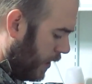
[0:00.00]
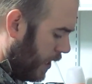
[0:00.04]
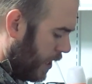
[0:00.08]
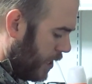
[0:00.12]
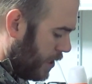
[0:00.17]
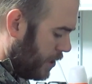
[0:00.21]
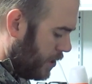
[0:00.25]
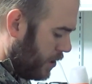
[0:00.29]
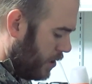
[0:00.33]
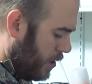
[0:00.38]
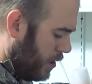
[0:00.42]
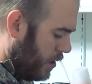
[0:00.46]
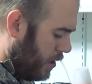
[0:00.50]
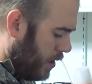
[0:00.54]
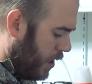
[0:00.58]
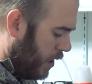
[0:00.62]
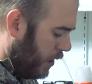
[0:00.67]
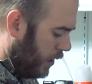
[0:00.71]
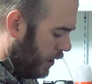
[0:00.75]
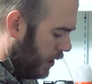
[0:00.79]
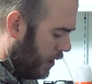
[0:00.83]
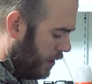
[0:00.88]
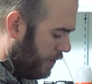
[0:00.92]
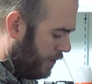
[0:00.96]
last year and
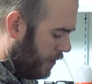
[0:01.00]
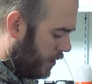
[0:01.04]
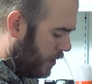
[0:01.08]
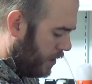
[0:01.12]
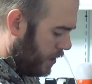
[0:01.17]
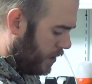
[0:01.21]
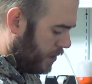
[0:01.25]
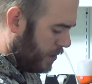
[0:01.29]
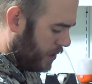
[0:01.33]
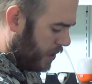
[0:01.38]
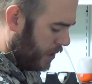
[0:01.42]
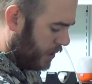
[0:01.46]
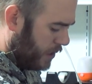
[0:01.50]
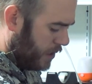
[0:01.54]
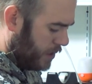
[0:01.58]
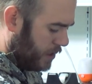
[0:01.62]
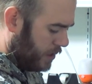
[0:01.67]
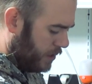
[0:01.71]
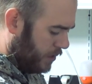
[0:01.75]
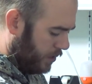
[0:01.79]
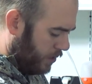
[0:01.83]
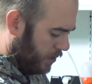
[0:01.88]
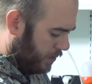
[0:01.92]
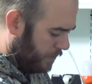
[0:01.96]
I love it. It's got this
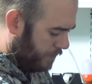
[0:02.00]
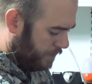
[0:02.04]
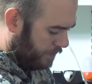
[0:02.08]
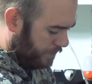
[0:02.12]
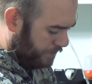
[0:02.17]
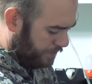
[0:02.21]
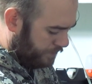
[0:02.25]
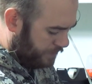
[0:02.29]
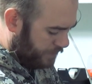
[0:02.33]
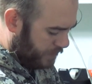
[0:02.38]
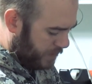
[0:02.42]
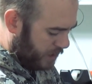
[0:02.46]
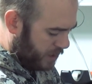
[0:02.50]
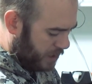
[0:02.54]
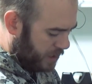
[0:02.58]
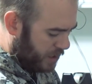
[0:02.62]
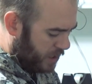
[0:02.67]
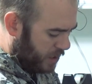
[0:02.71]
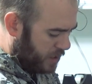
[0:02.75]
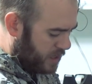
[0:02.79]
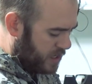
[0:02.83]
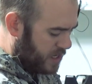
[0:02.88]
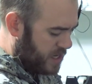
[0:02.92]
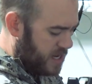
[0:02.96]
little, just
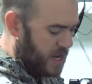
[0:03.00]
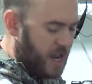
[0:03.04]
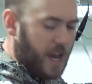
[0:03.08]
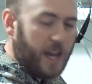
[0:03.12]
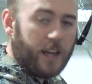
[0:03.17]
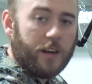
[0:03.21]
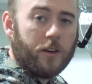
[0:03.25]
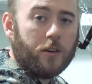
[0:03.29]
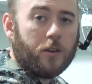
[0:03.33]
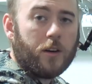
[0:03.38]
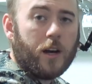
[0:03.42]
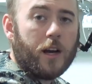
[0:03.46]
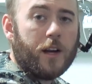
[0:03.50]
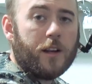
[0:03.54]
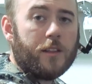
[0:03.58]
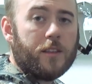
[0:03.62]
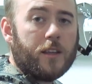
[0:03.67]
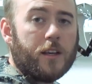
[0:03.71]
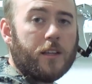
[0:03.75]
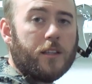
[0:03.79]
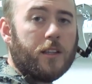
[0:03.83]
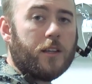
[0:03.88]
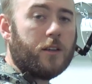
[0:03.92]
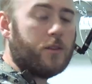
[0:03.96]
a T-handle kind of
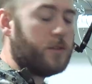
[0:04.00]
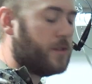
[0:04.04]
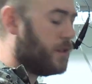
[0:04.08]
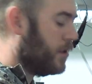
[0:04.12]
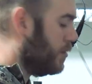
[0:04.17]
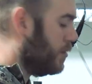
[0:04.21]
thing that goes